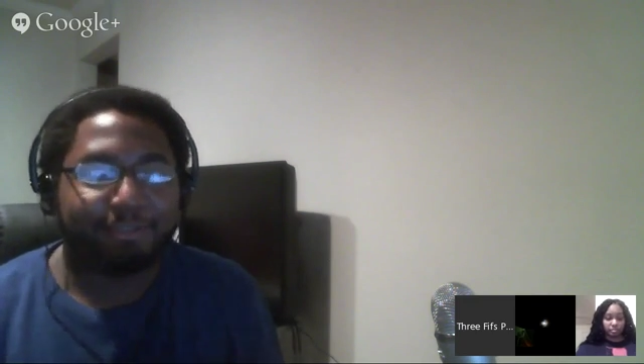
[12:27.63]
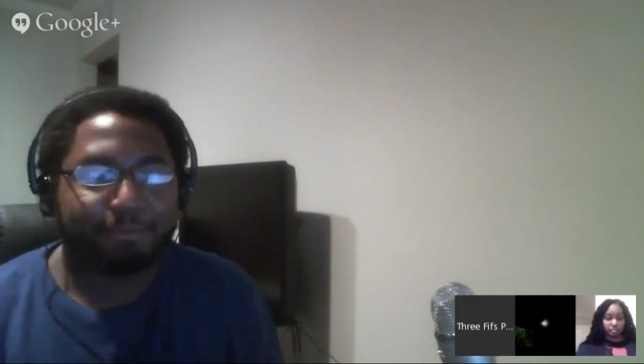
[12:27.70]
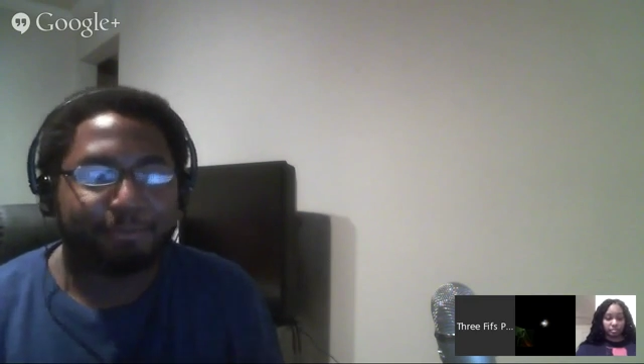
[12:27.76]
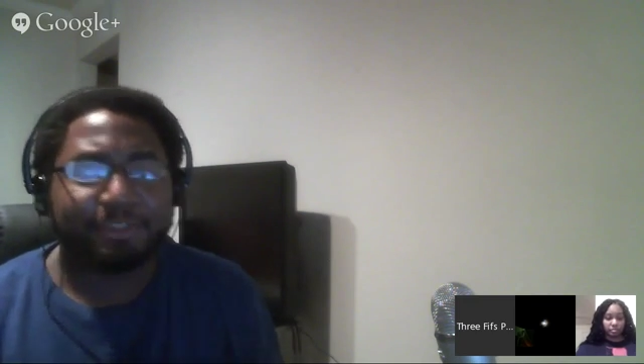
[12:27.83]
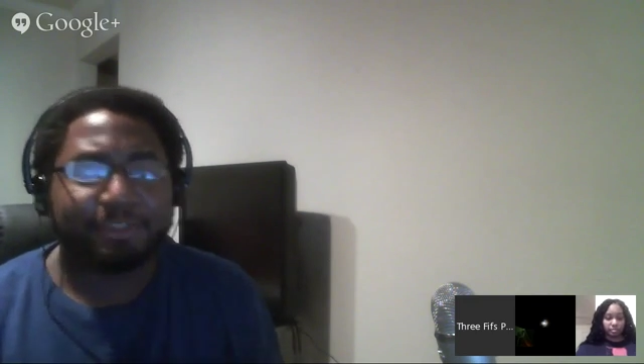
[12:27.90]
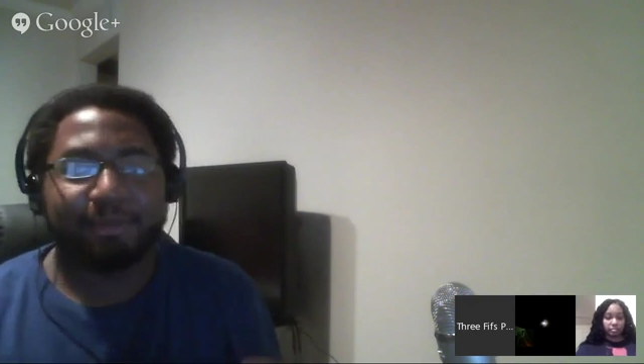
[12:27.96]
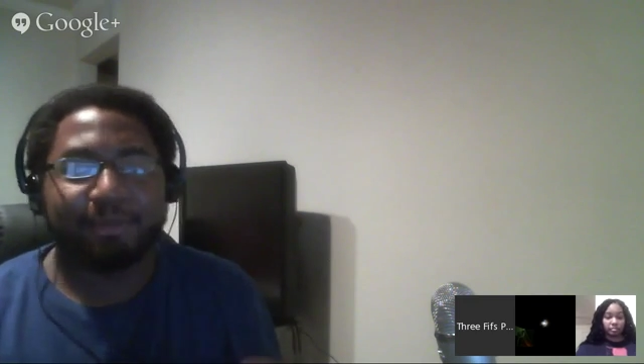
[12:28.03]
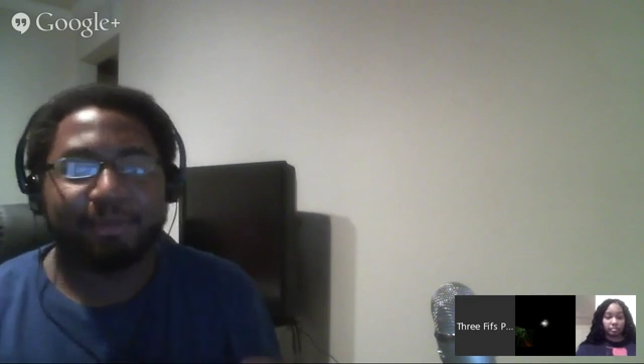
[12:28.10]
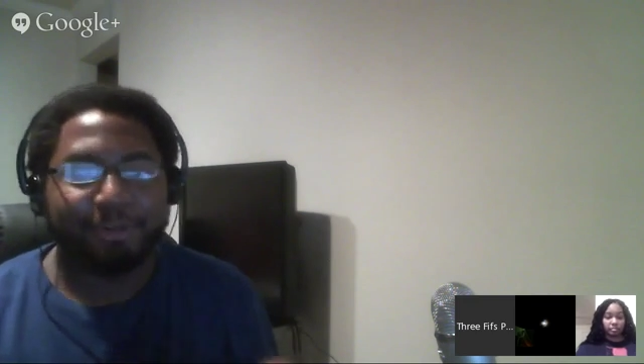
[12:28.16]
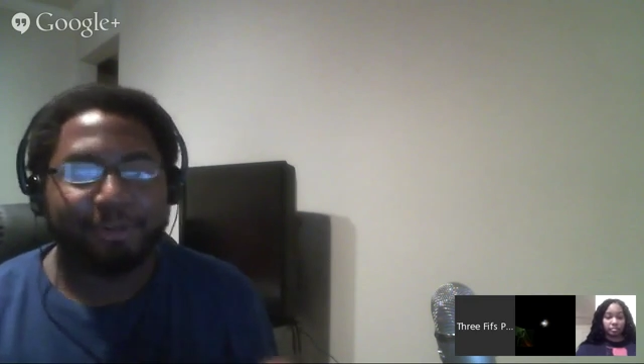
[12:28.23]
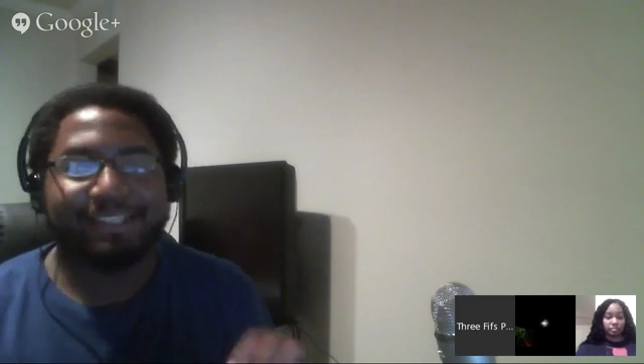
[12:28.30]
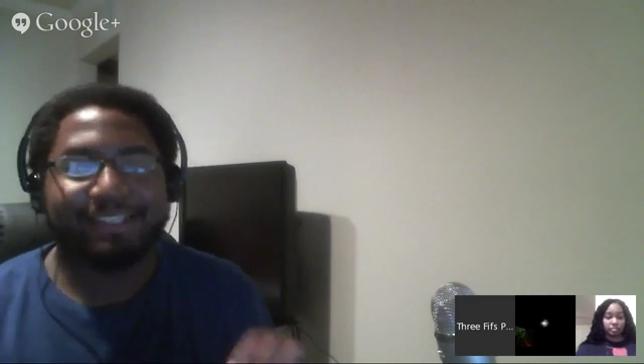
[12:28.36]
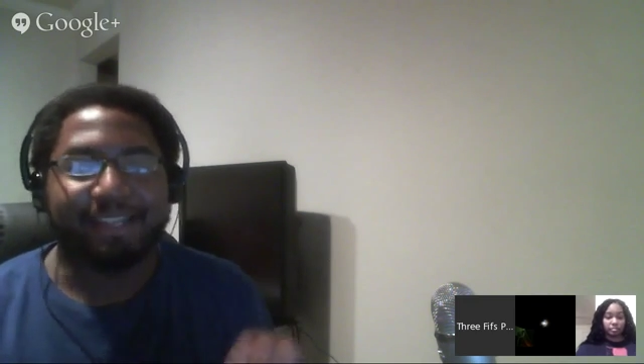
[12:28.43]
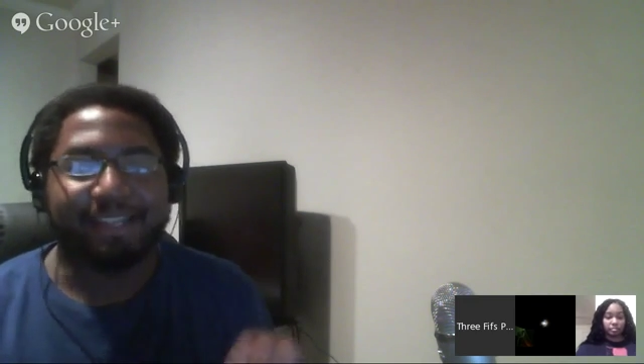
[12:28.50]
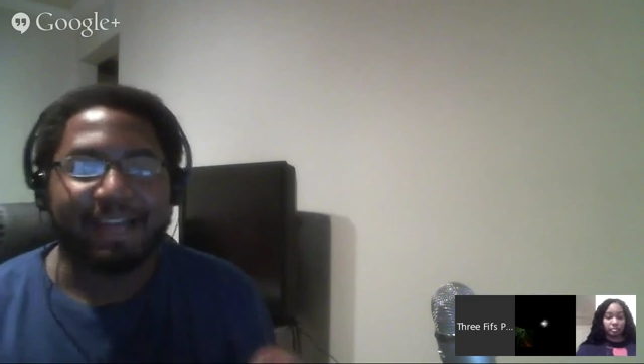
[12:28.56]
some points
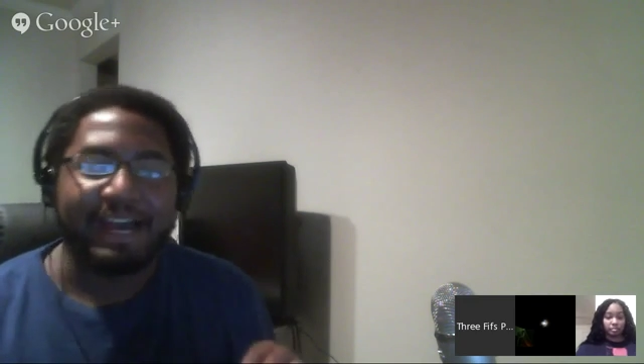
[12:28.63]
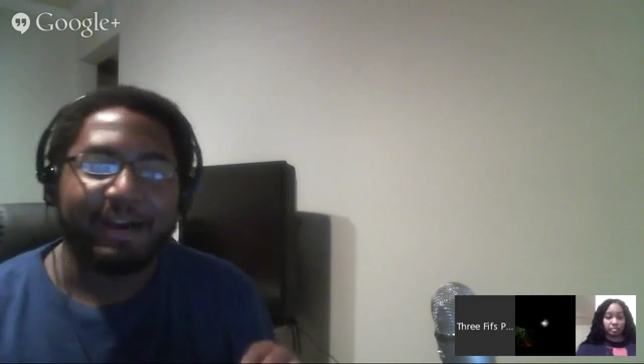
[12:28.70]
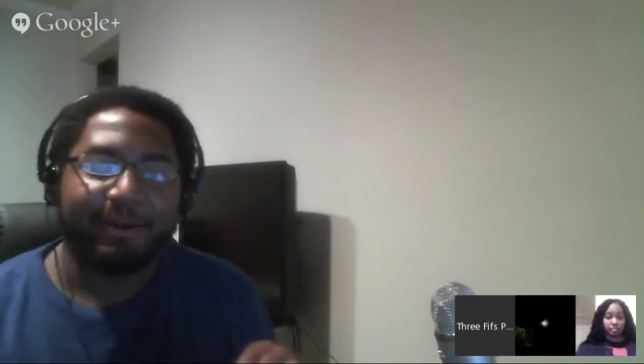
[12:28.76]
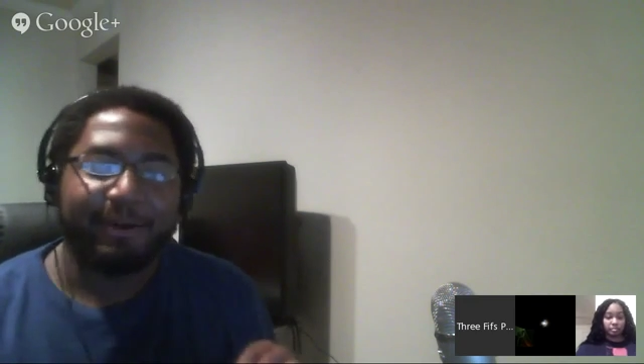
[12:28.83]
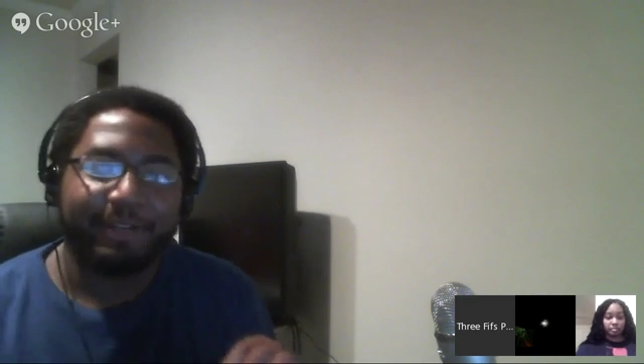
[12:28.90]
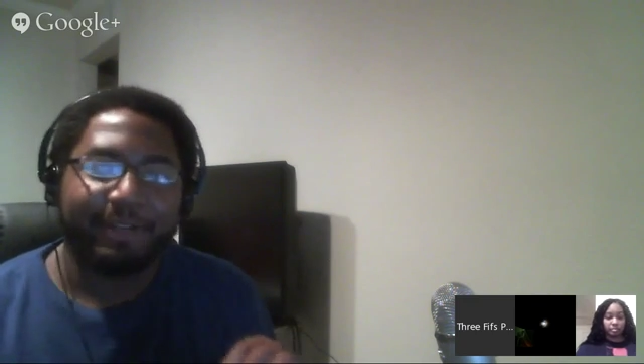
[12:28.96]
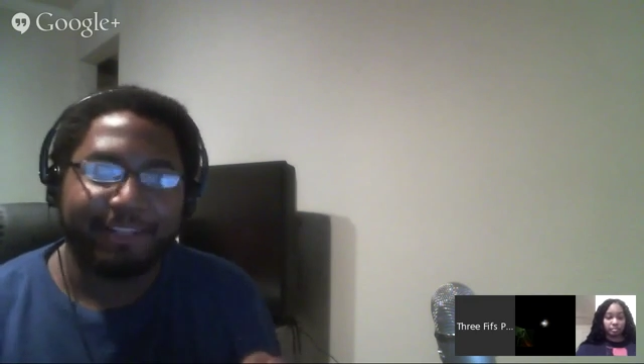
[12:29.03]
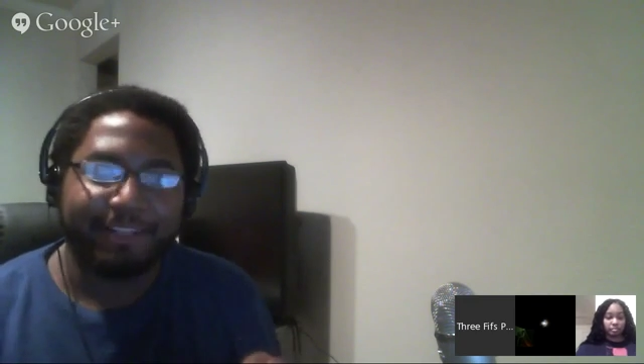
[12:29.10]
loud and